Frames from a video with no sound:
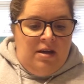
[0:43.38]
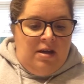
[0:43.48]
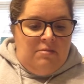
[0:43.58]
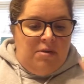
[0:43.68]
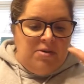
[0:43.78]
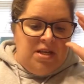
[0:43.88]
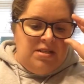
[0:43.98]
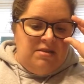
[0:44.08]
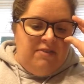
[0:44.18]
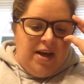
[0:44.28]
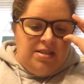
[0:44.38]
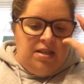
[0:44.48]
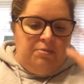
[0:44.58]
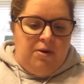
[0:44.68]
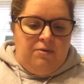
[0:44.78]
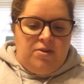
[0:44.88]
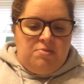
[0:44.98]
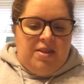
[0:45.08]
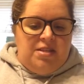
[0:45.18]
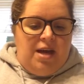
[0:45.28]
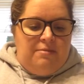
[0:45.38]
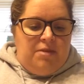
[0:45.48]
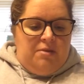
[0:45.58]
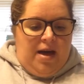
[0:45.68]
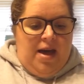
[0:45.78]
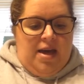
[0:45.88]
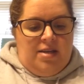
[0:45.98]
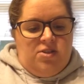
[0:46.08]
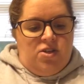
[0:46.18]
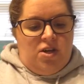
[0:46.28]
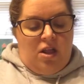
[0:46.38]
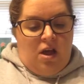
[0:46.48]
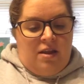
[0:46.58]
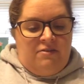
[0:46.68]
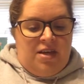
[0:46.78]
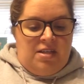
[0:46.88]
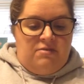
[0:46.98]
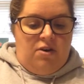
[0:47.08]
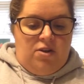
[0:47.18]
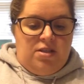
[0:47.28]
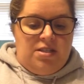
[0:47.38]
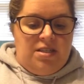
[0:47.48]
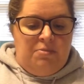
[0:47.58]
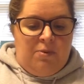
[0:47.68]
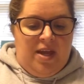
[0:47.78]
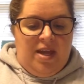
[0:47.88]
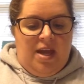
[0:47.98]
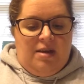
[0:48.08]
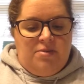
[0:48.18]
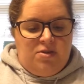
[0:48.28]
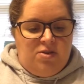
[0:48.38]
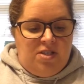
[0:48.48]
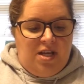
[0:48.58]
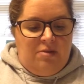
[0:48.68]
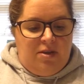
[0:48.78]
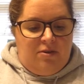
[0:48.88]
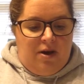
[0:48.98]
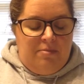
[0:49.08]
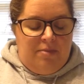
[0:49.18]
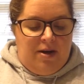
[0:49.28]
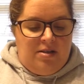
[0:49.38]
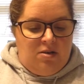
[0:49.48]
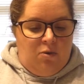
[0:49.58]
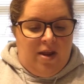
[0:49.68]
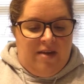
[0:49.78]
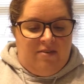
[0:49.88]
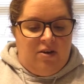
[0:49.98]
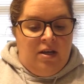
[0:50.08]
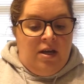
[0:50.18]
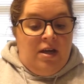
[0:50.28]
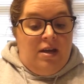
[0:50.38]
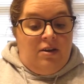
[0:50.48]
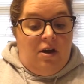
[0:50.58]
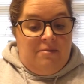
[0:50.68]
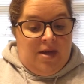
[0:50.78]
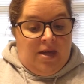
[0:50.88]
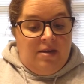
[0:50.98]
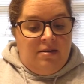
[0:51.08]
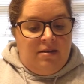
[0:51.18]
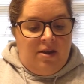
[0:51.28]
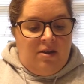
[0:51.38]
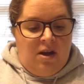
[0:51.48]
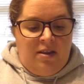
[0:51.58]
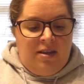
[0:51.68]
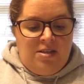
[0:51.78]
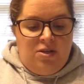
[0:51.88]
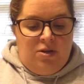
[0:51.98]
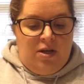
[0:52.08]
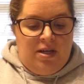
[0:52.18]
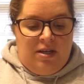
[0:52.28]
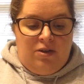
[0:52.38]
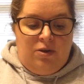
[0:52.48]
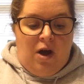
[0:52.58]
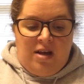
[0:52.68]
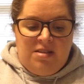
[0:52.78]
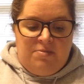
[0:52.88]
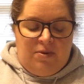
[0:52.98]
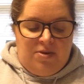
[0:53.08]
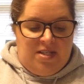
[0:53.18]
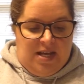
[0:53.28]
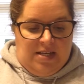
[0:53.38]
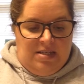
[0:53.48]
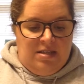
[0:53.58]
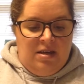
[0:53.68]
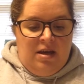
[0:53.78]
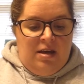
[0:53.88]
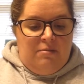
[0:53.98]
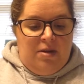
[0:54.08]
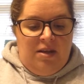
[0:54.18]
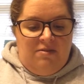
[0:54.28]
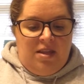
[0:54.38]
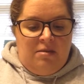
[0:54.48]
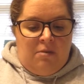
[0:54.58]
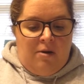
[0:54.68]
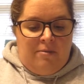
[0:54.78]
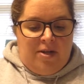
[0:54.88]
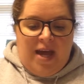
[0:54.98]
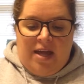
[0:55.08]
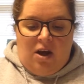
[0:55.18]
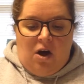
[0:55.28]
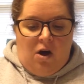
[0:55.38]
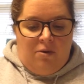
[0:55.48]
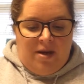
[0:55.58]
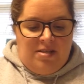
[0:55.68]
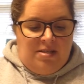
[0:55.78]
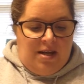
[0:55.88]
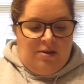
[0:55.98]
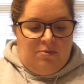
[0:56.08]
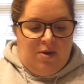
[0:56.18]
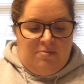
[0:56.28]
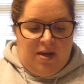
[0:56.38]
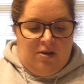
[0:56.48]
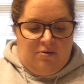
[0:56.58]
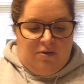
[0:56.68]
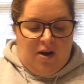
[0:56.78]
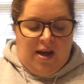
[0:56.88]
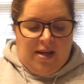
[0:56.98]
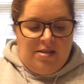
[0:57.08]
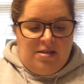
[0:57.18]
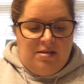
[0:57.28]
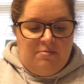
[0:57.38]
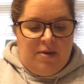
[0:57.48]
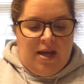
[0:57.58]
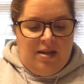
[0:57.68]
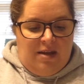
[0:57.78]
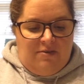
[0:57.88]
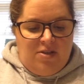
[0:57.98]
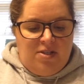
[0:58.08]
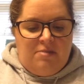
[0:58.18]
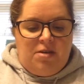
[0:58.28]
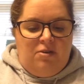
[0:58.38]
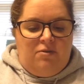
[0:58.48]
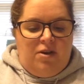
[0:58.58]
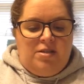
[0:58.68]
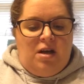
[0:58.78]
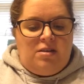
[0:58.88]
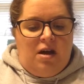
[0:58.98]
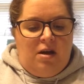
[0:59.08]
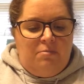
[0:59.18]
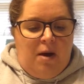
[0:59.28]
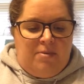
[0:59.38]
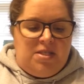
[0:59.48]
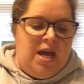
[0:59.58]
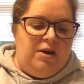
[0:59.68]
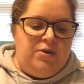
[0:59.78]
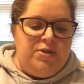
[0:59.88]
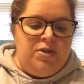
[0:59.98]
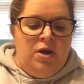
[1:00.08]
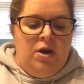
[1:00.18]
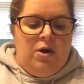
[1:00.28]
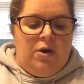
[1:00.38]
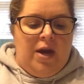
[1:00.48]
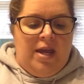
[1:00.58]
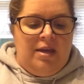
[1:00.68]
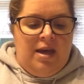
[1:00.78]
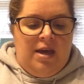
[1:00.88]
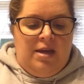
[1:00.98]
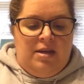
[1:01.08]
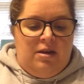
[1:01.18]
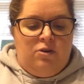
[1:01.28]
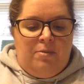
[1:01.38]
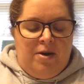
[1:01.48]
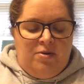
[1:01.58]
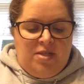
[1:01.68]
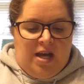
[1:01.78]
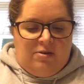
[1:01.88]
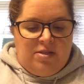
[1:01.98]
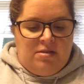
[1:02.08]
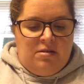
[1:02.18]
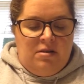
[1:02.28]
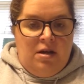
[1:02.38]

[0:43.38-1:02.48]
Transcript: Most kids have had sleepovers by the time they're my age. A lot of kids have gone to sleepaway camps or stayed with their grandparents or whatever. Not me. Not unless you include hospital stays. But even then, Mom or Dad always stayed with me overnight. But I never slept over at Tata and Papa's house or Aunt Kate and Uncle Poe's house.